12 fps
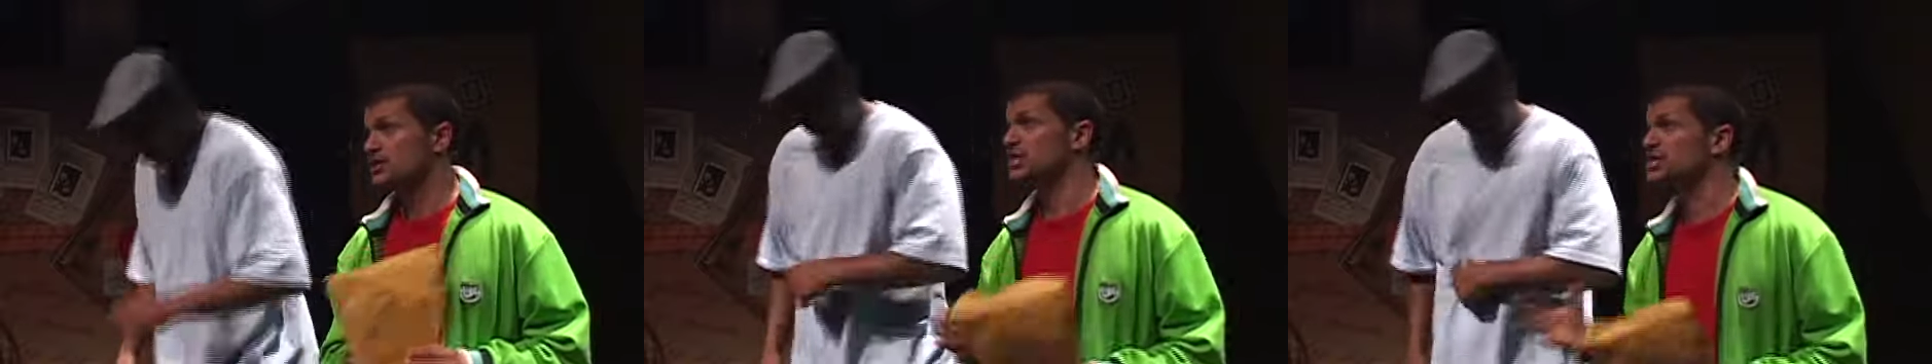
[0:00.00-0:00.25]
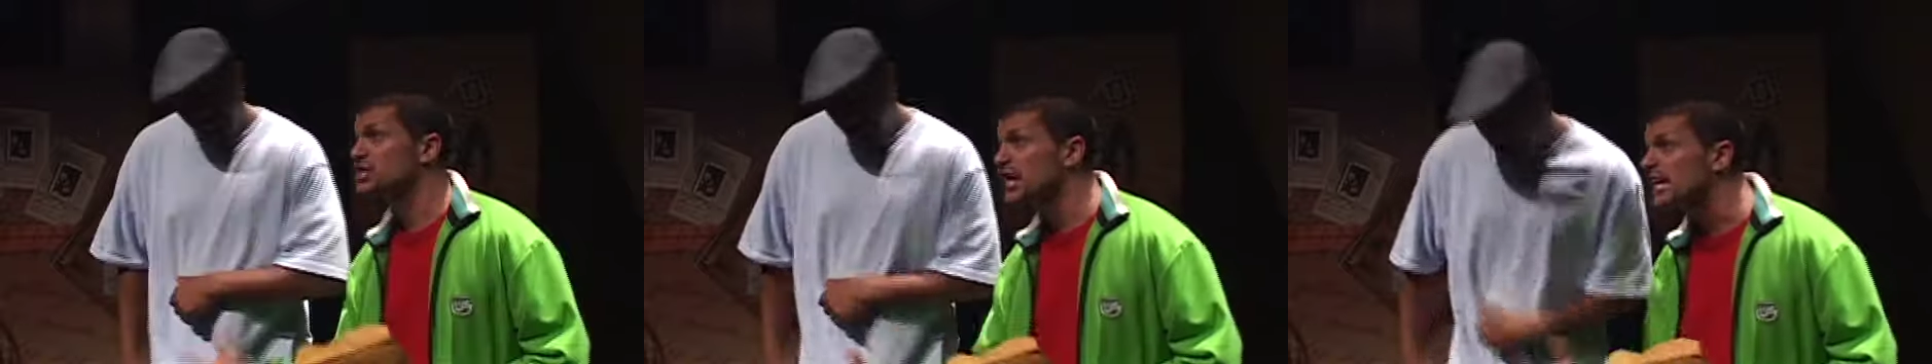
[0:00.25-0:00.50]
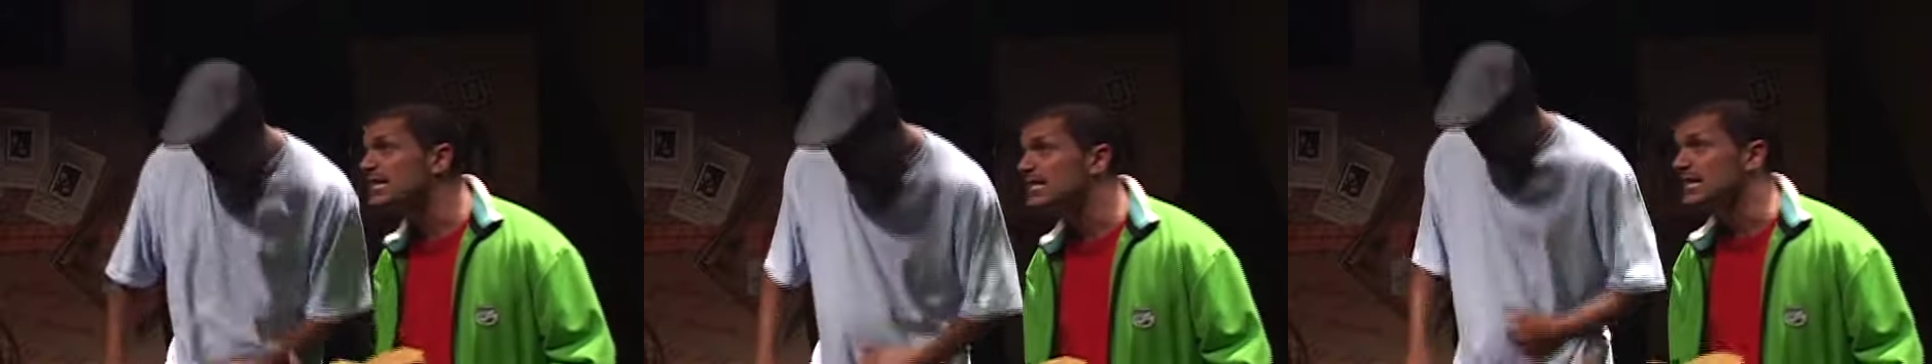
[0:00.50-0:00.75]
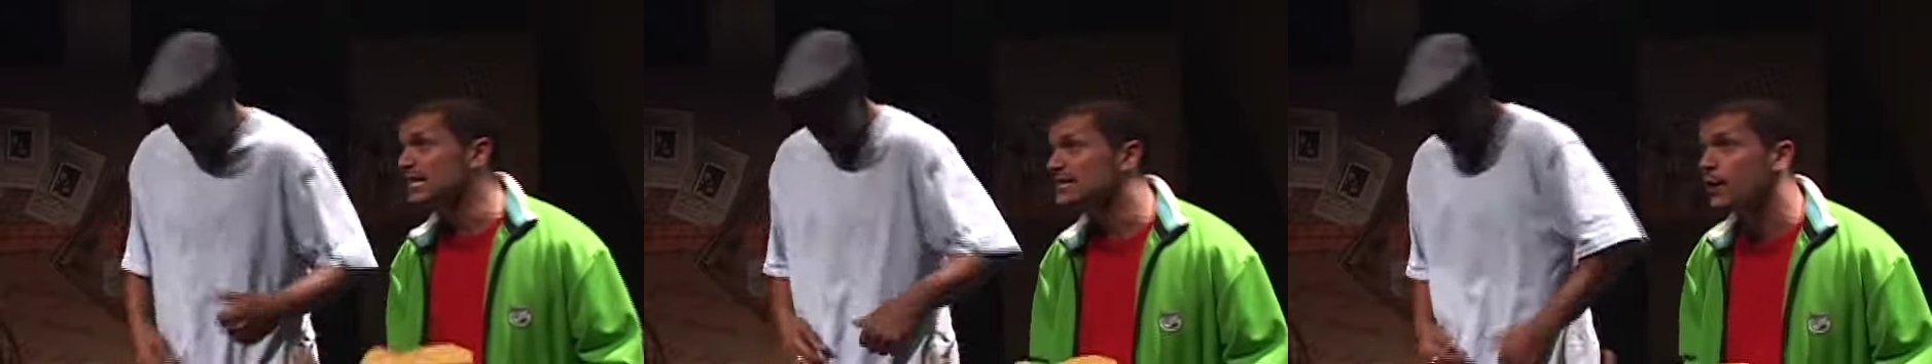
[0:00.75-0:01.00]
To
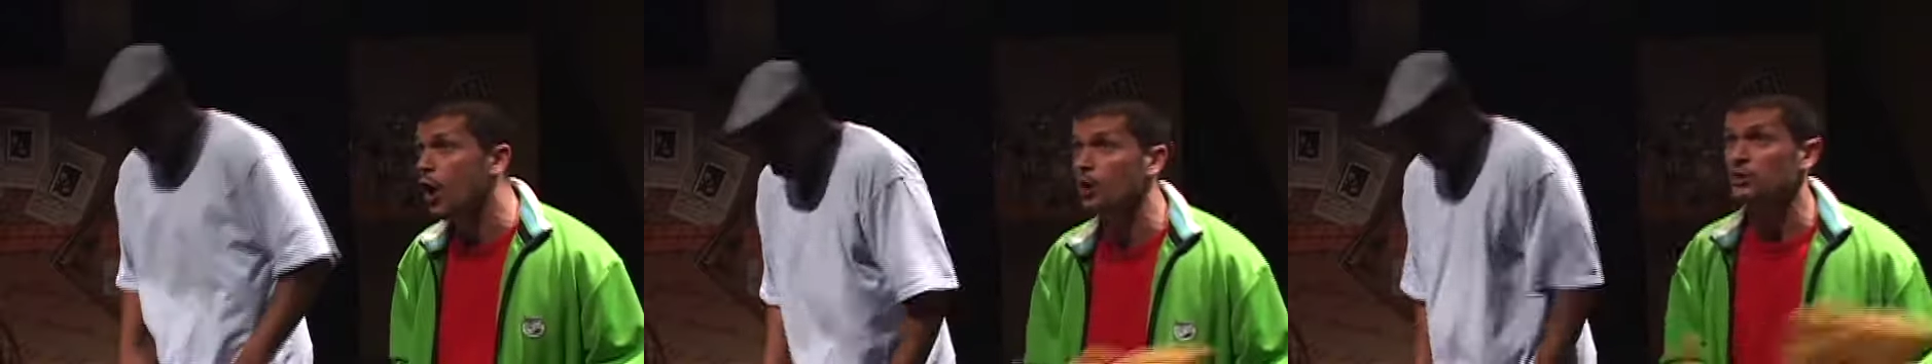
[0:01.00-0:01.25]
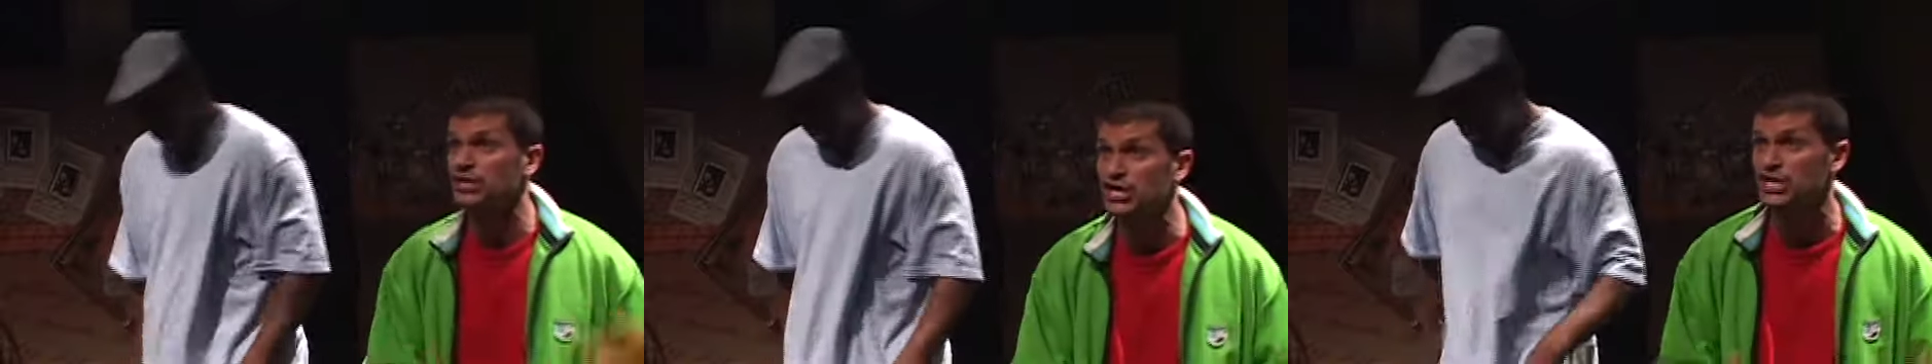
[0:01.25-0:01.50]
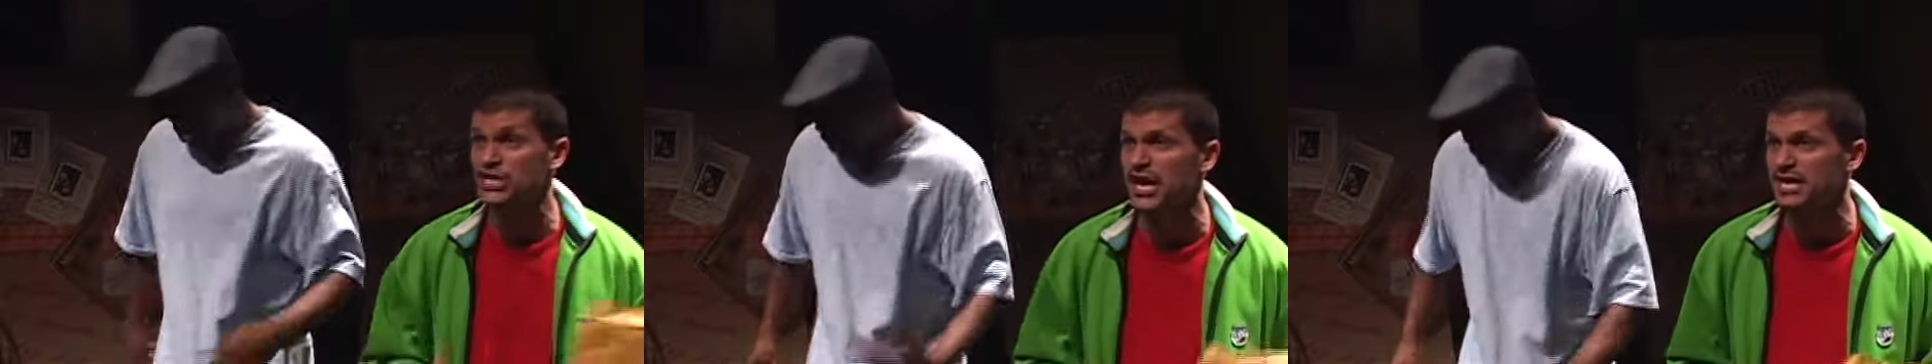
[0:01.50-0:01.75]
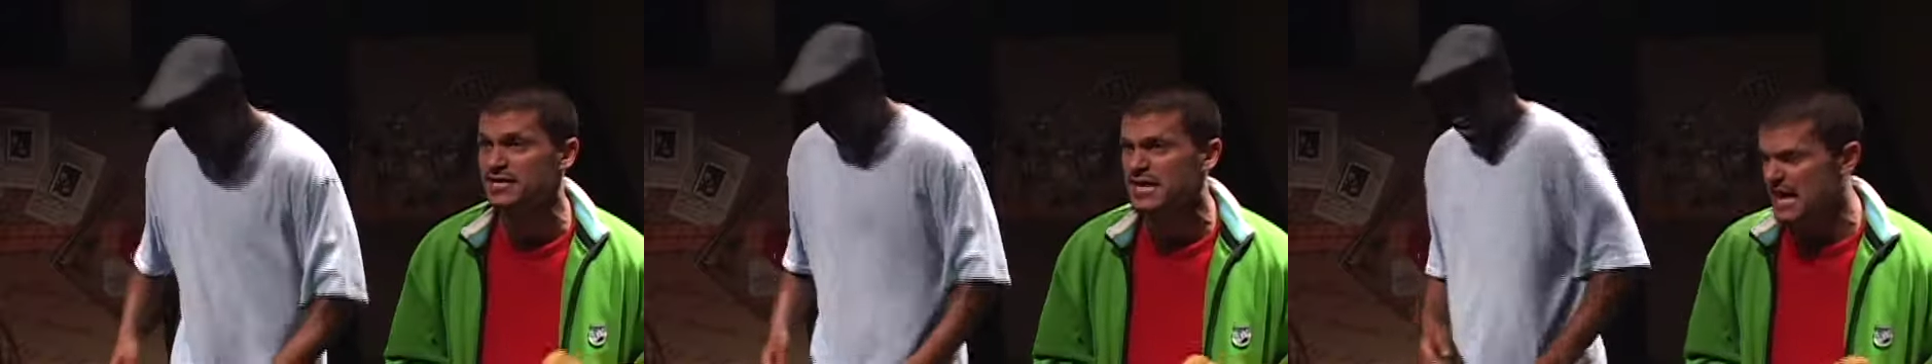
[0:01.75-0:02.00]
cheat is called to shit,